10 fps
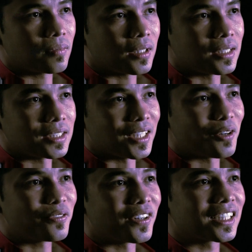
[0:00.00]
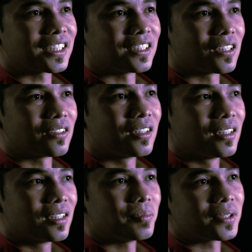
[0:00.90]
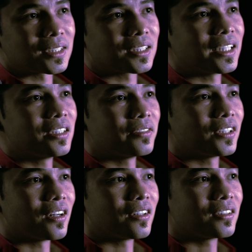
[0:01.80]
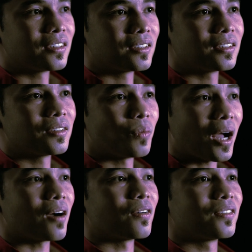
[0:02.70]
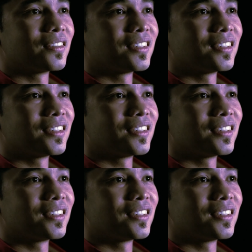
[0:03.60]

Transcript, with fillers: and see how far I can go. Because at the end of it all, wow.